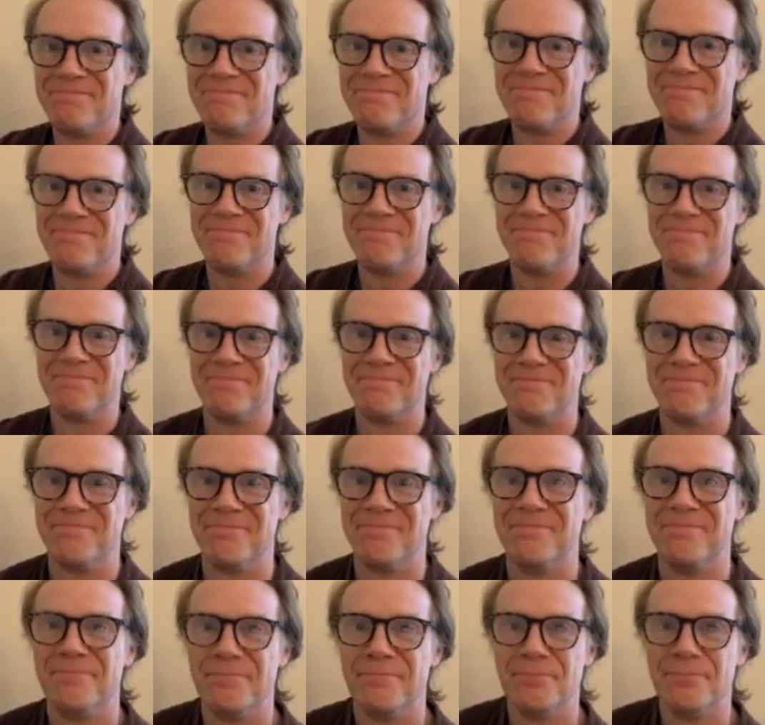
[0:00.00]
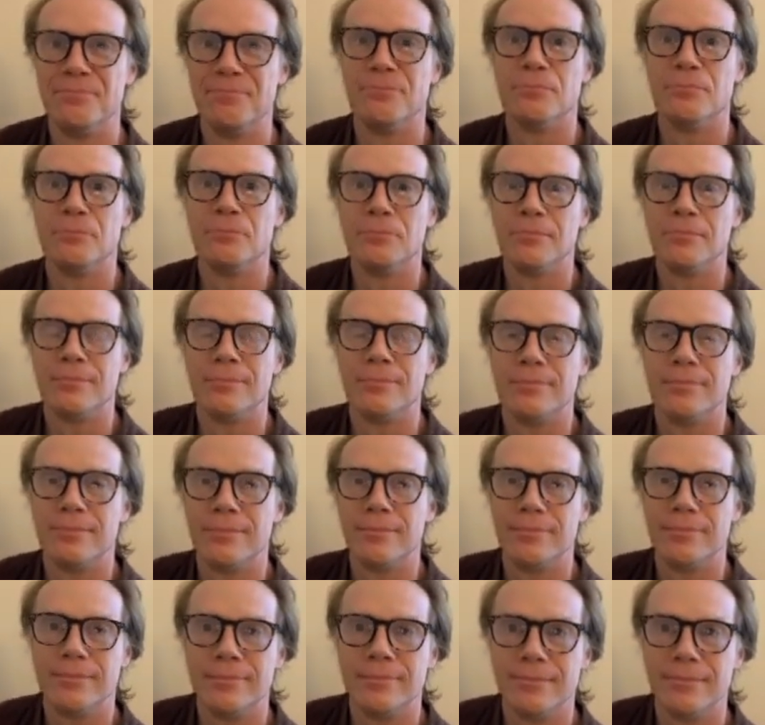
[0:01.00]

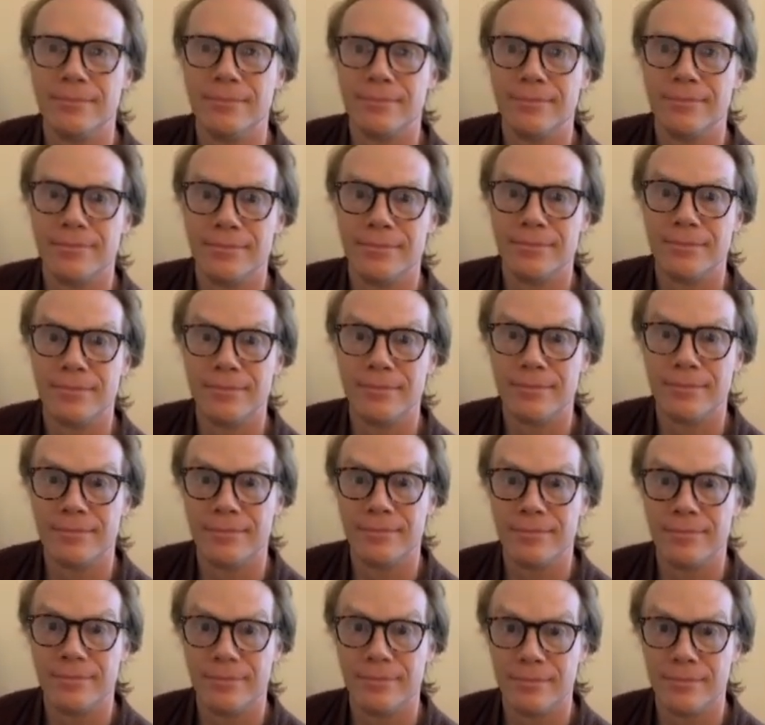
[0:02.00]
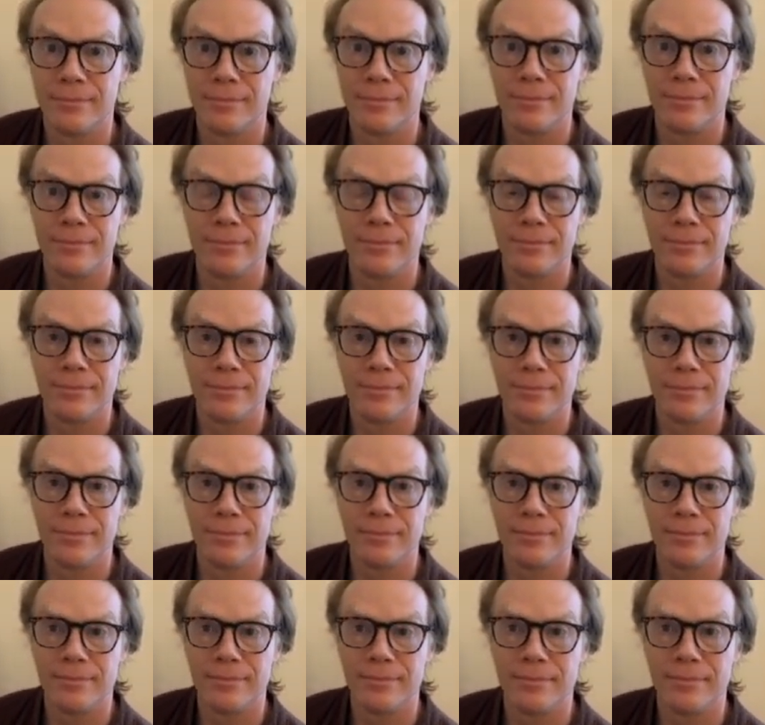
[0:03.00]

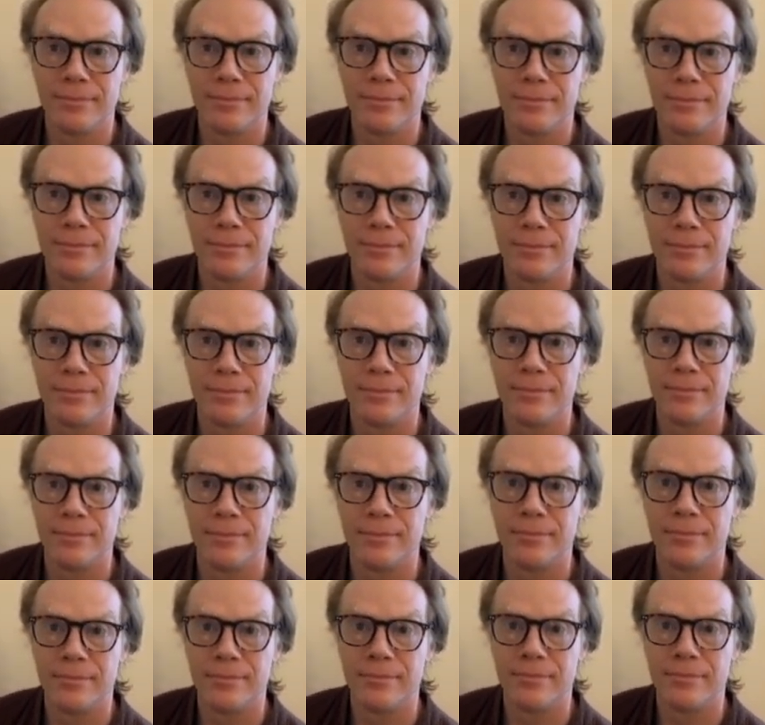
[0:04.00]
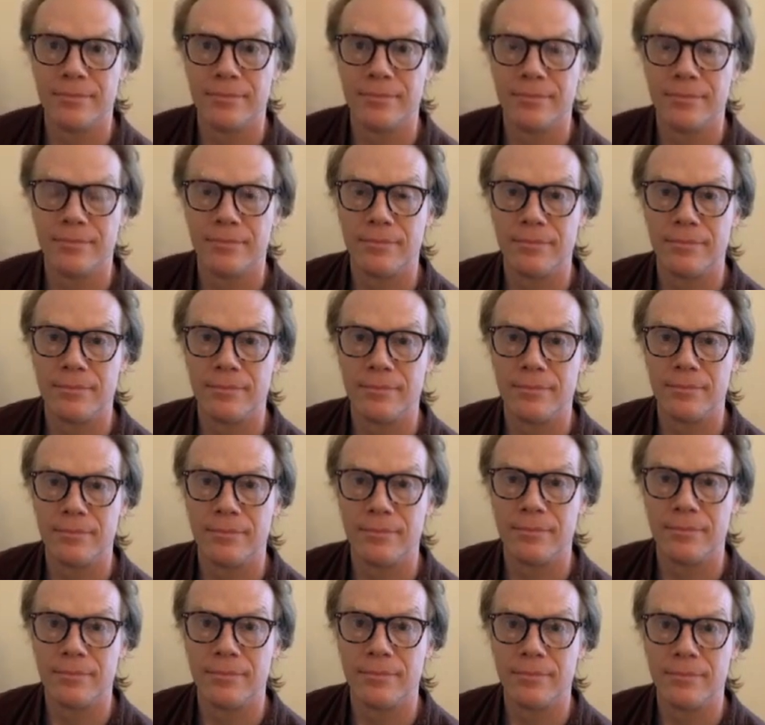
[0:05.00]

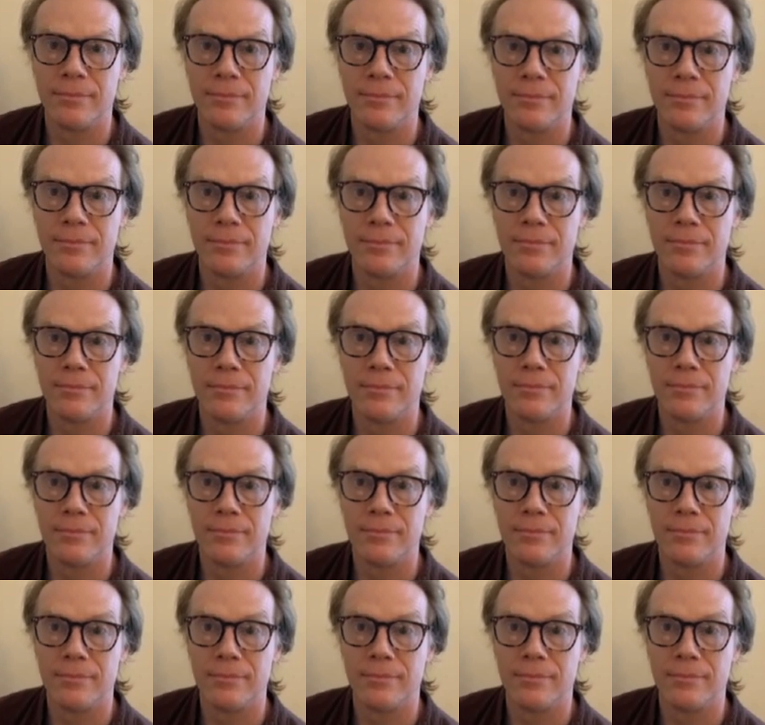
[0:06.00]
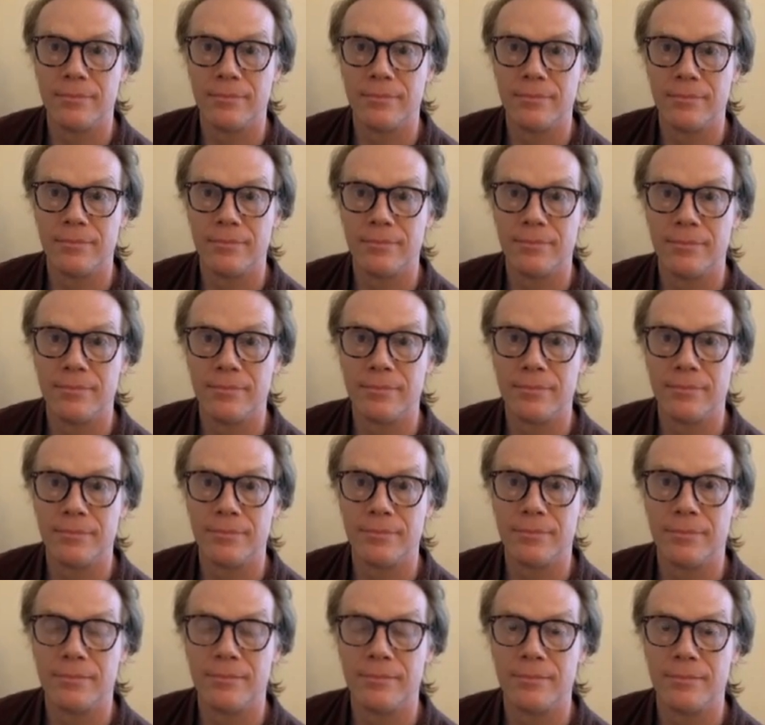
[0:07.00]
[no speech]